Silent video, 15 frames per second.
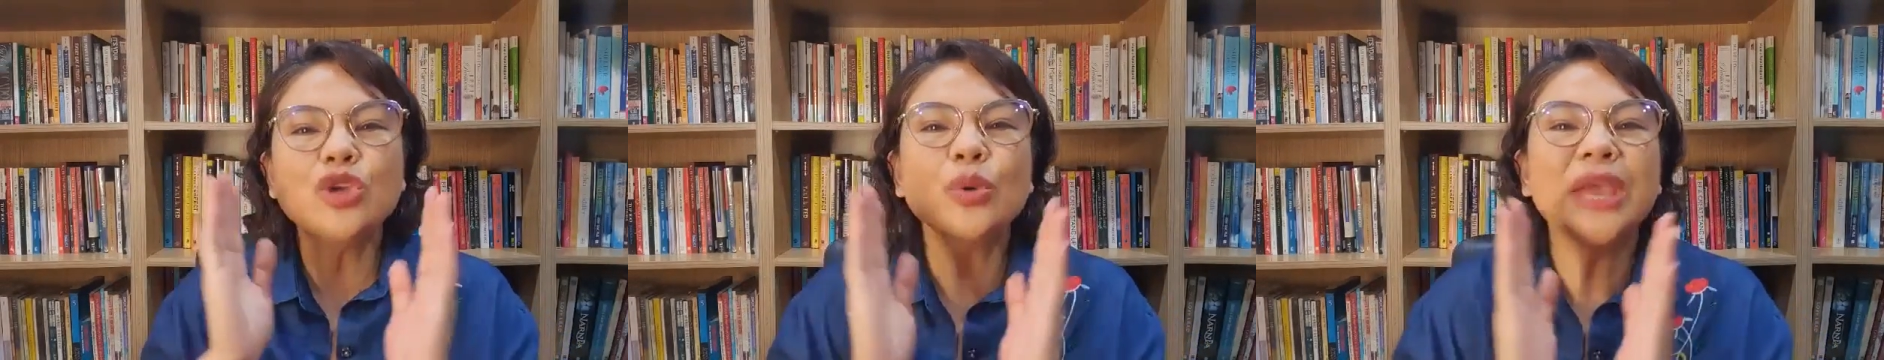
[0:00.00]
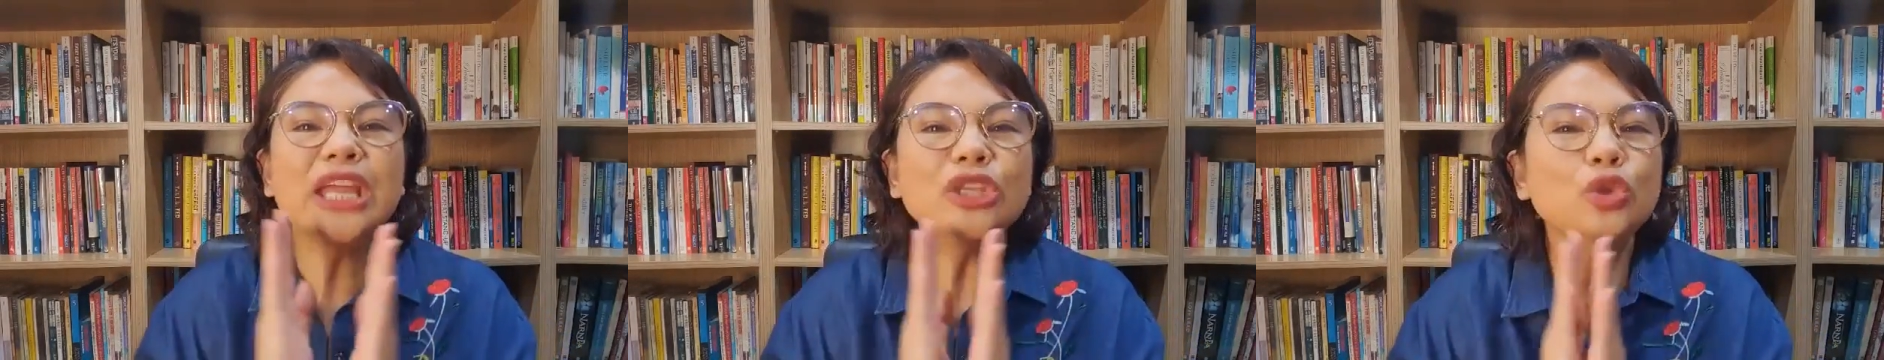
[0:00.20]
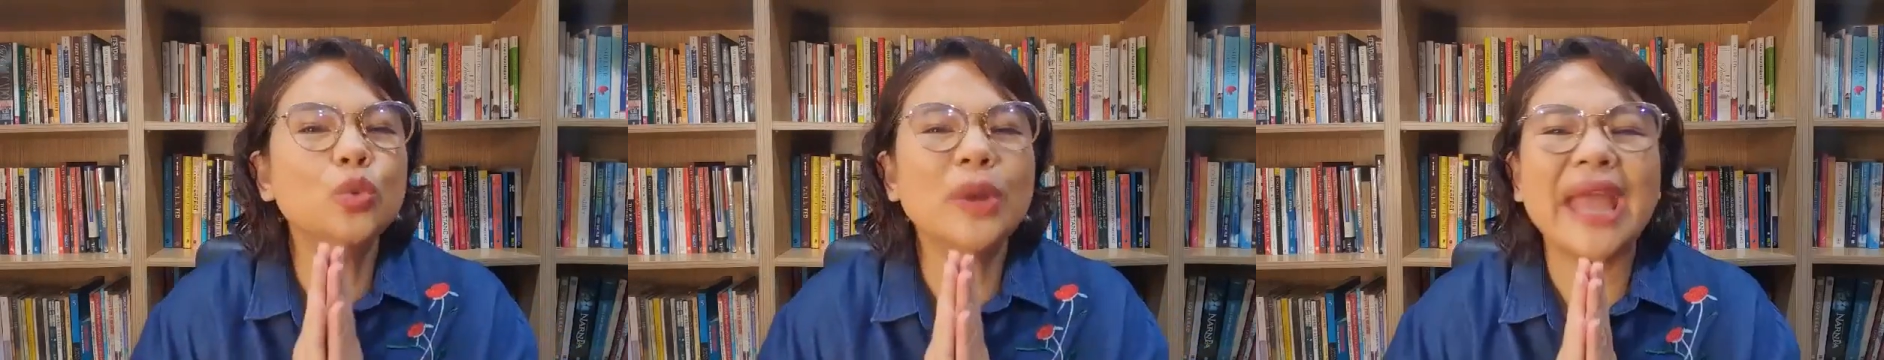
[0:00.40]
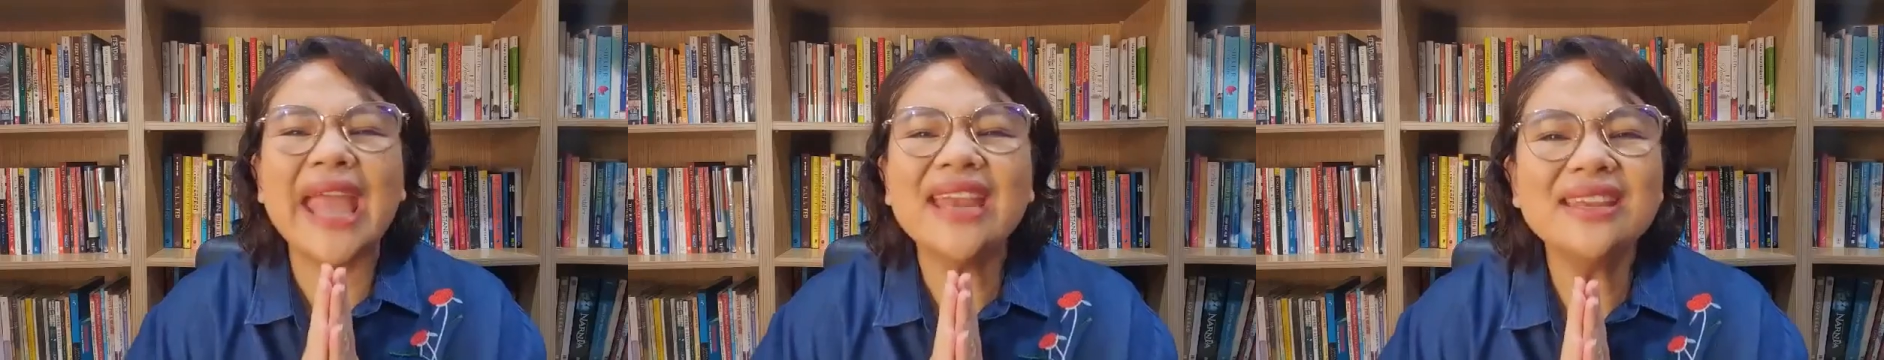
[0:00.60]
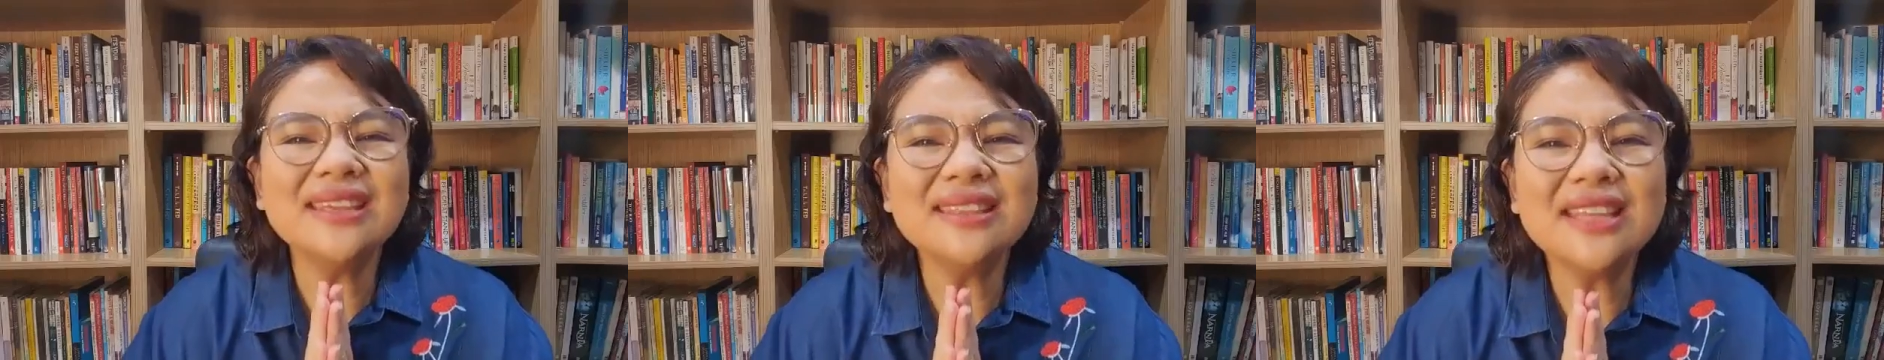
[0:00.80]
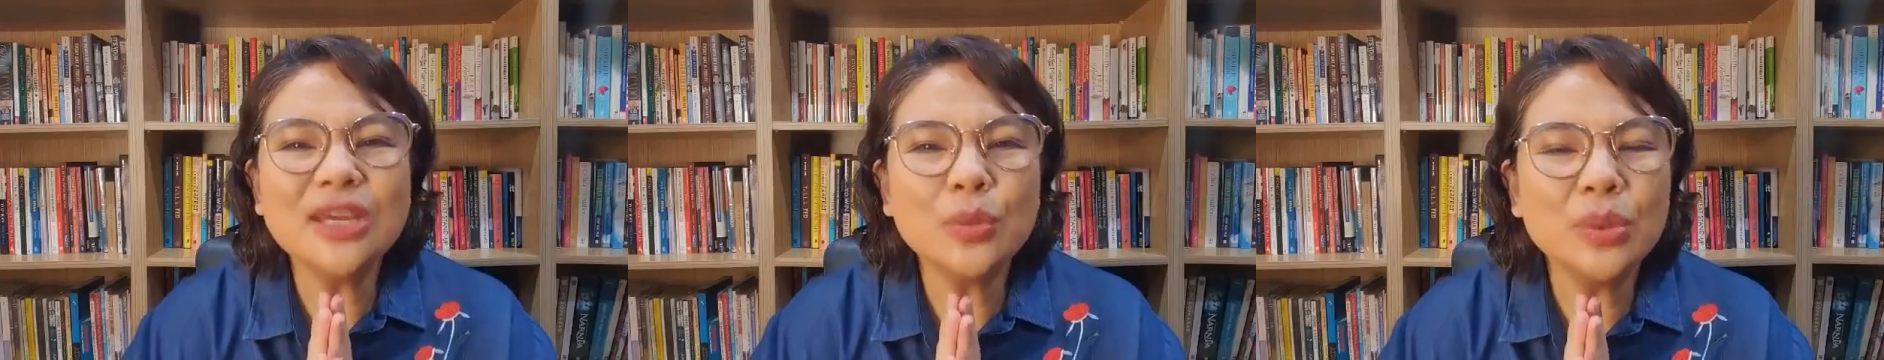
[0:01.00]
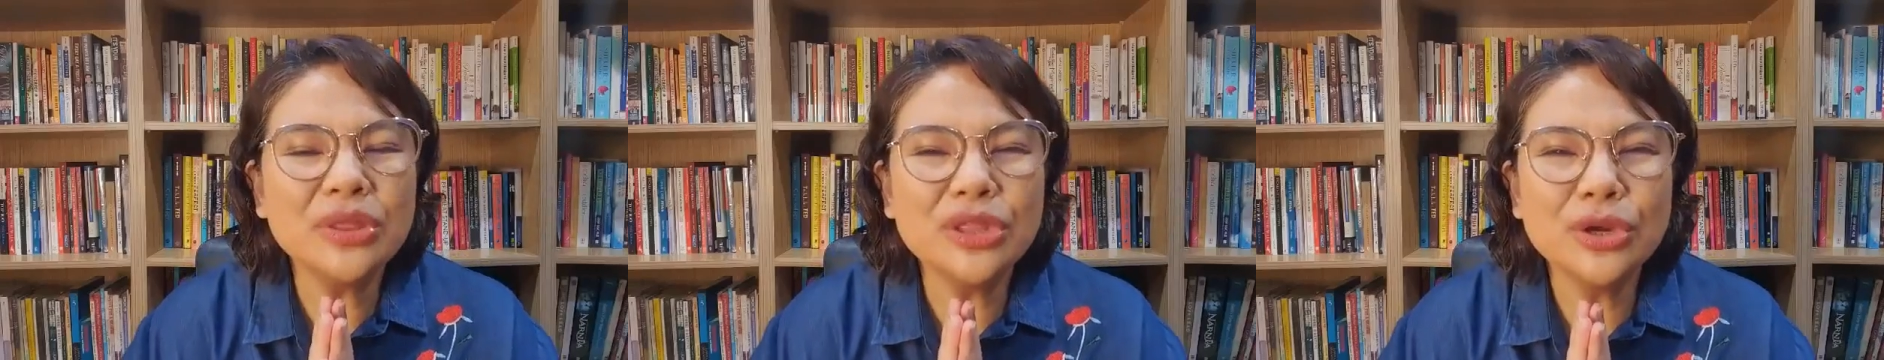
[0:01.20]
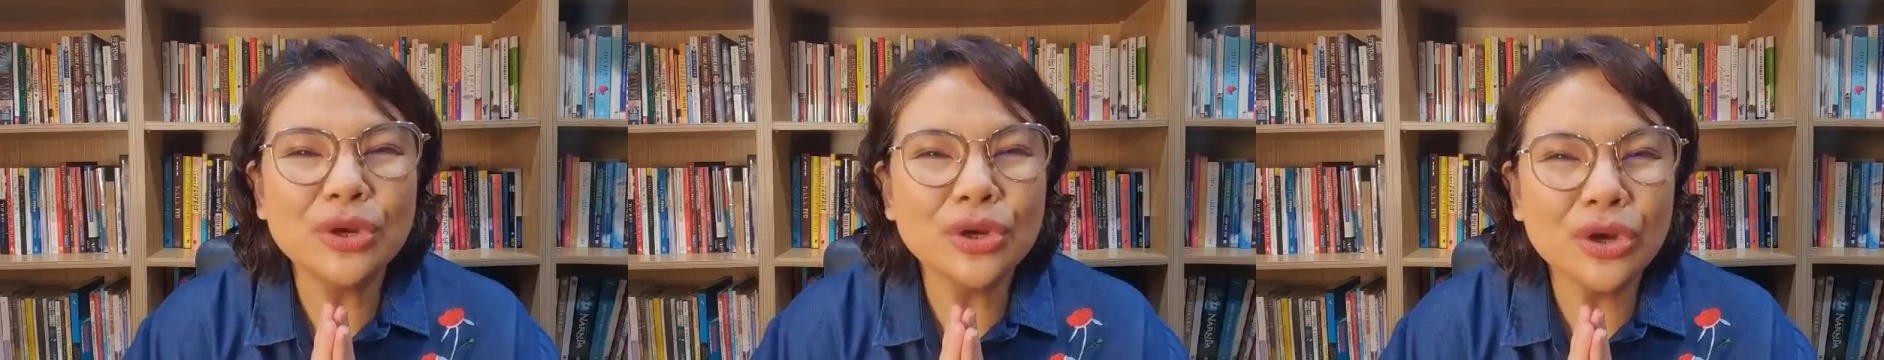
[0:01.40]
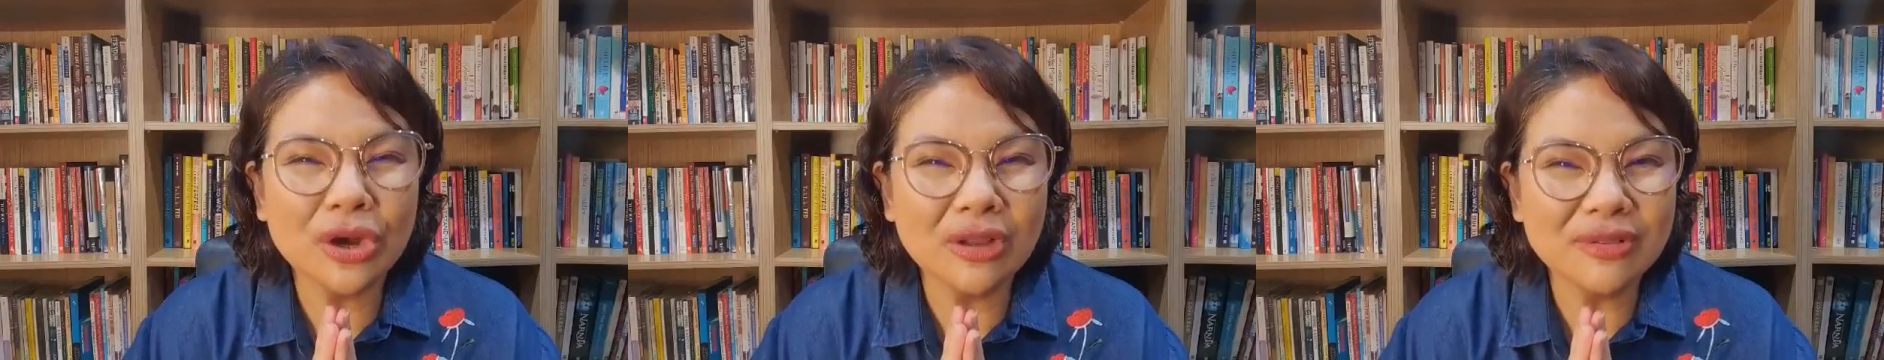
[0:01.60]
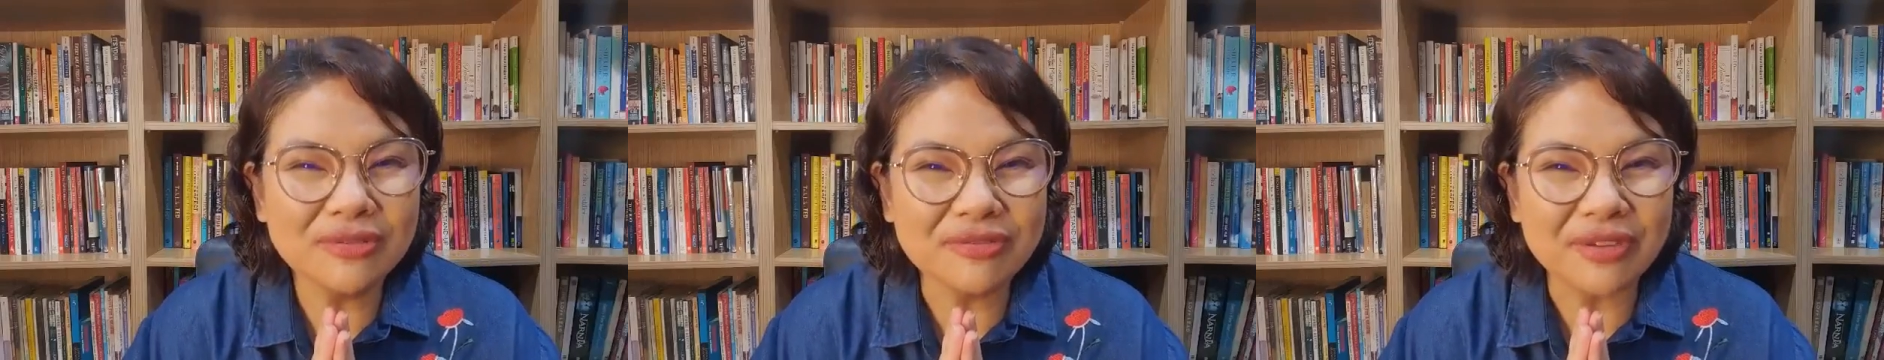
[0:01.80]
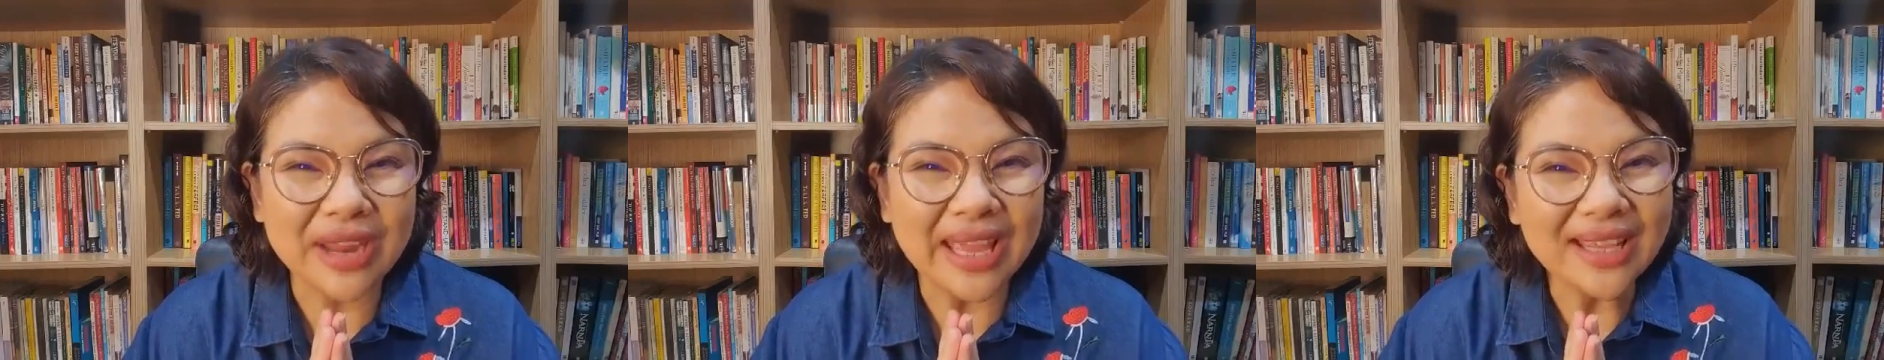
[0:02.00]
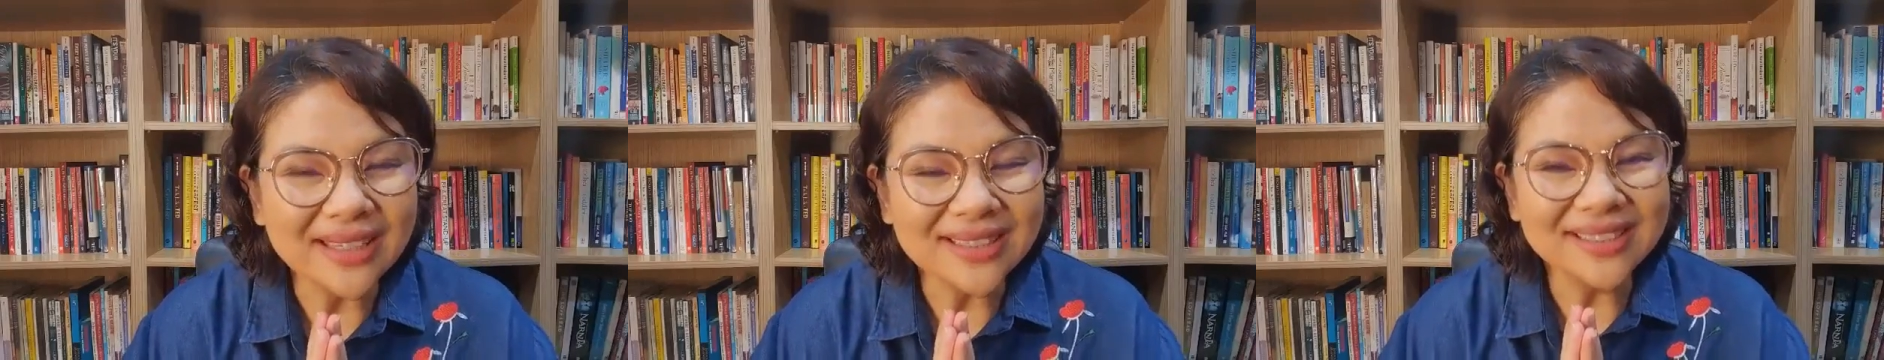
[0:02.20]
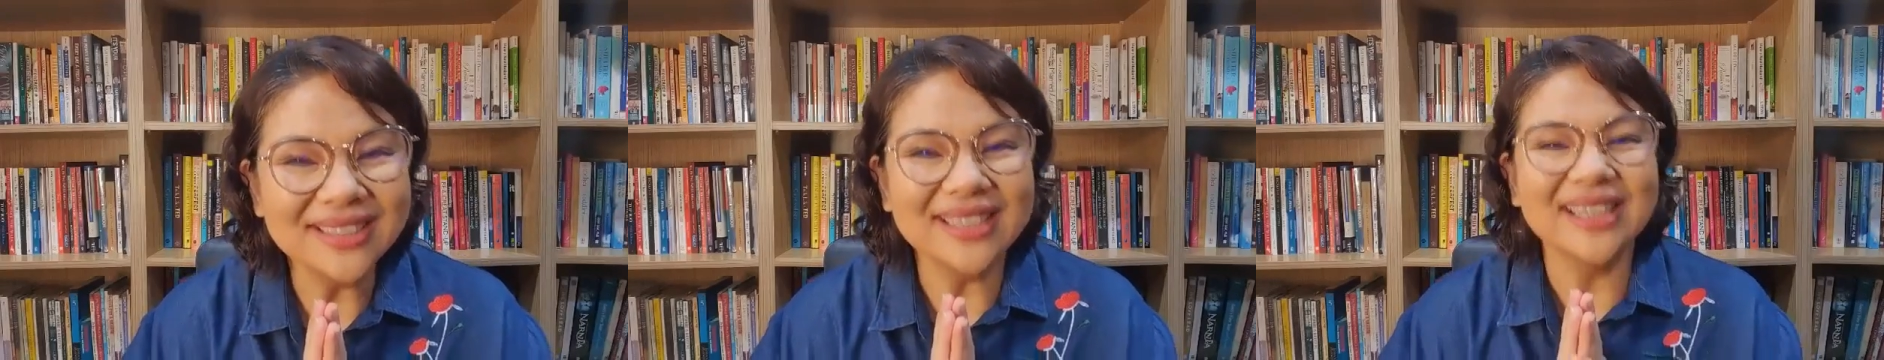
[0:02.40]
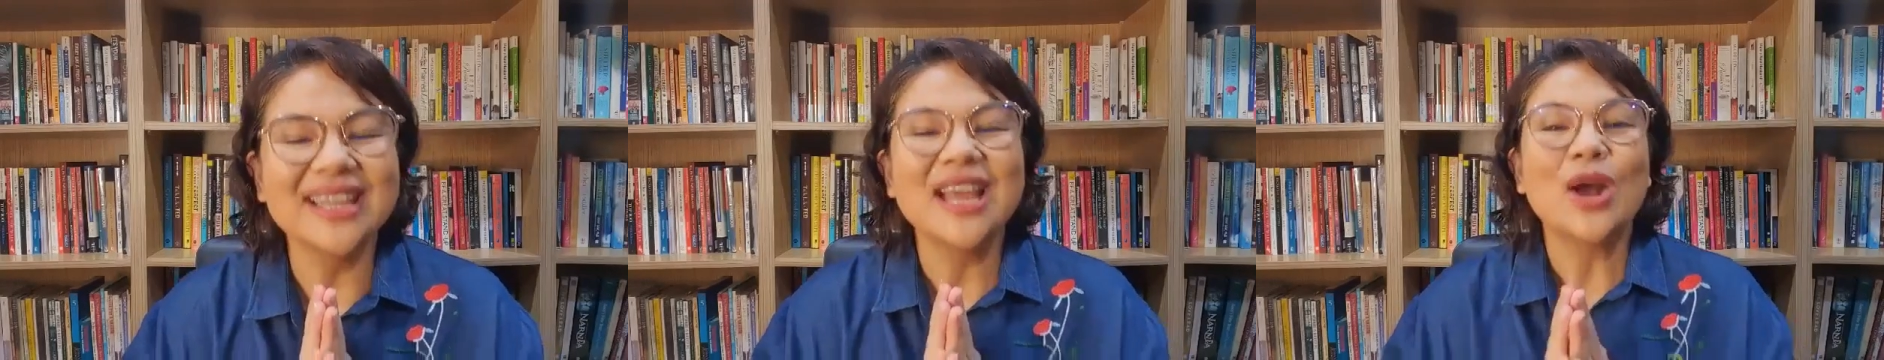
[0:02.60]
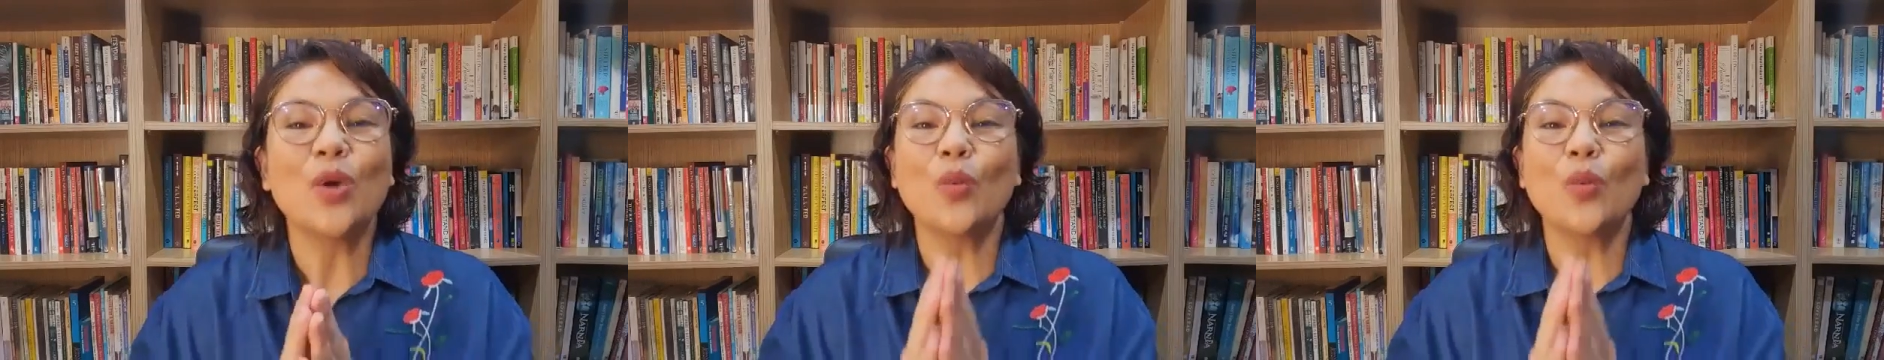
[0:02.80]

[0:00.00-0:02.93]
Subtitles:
you can do anything with your girlfriend